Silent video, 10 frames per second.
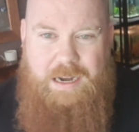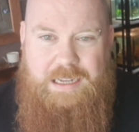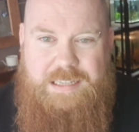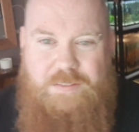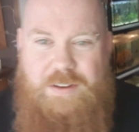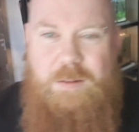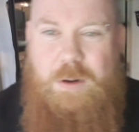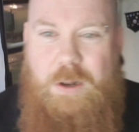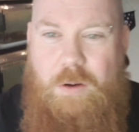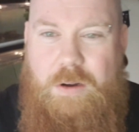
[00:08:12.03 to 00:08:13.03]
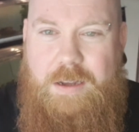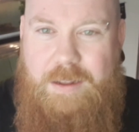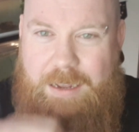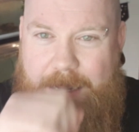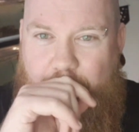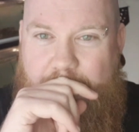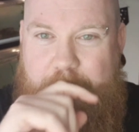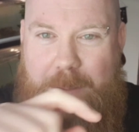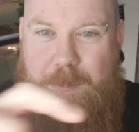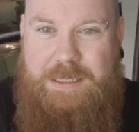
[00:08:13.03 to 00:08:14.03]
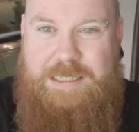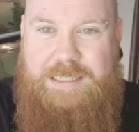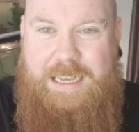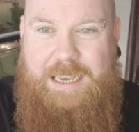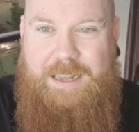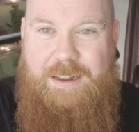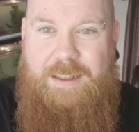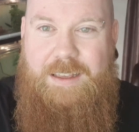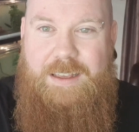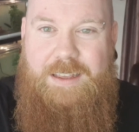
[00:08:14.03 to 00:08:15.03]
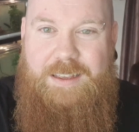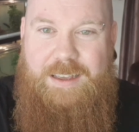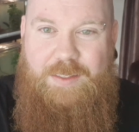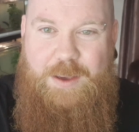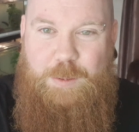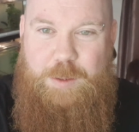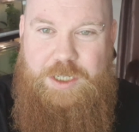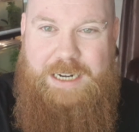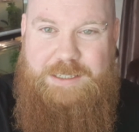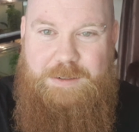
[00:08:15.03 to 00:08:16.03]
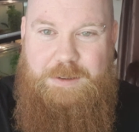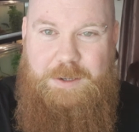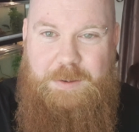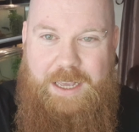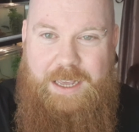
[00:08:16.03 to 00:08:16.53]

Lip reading: let's have a little look at what people are saying in the old chatteroony.